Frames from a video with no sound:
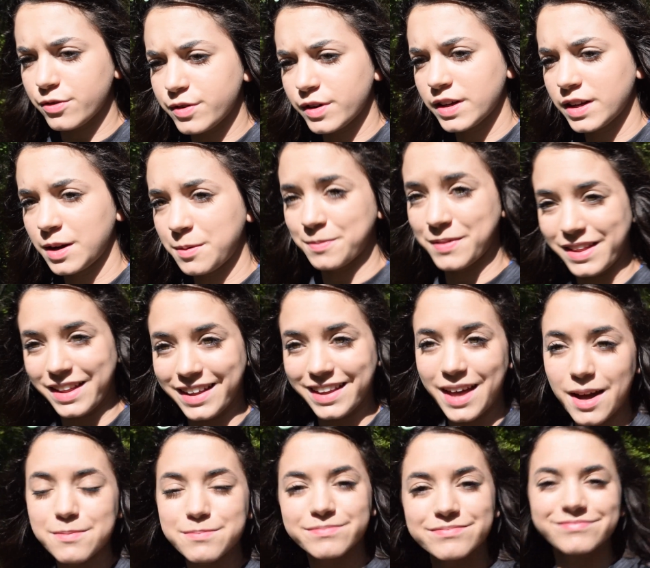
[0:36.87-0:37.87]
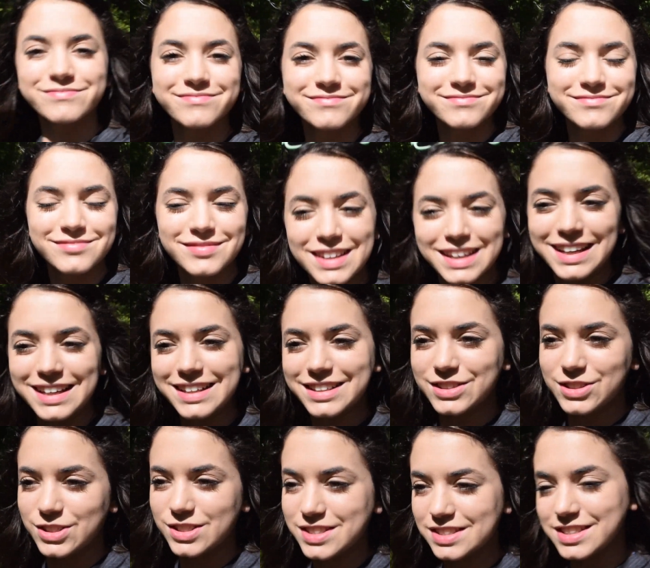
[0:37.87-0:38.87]
me. That's me.
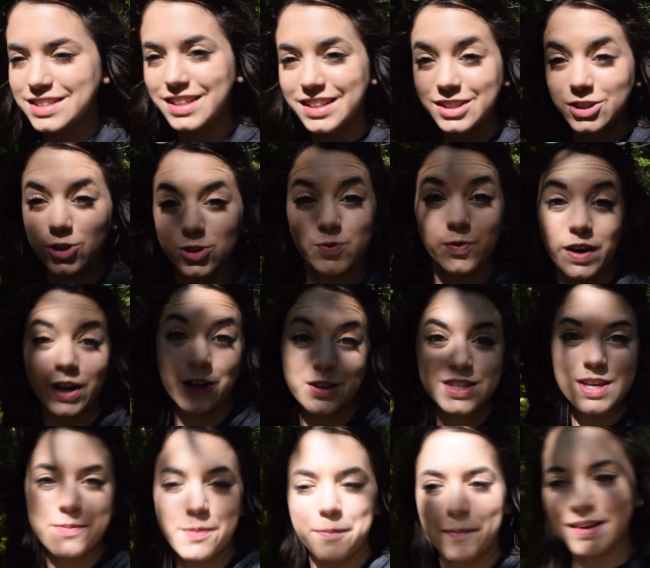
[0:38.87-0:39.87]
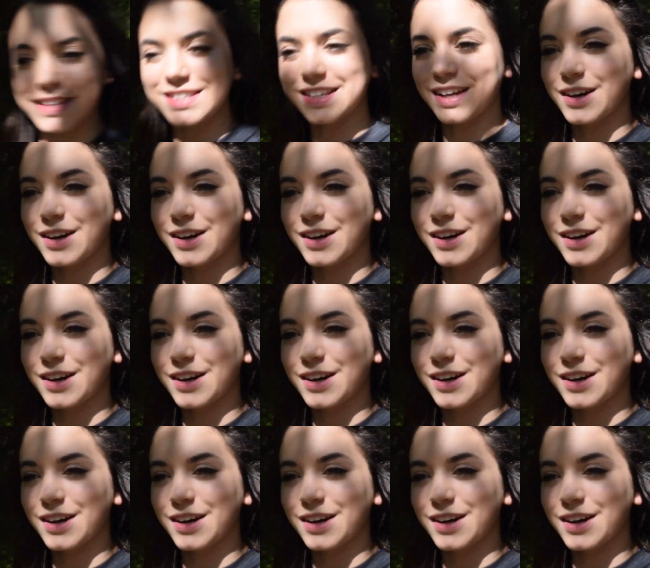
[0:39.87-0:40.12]
And this is my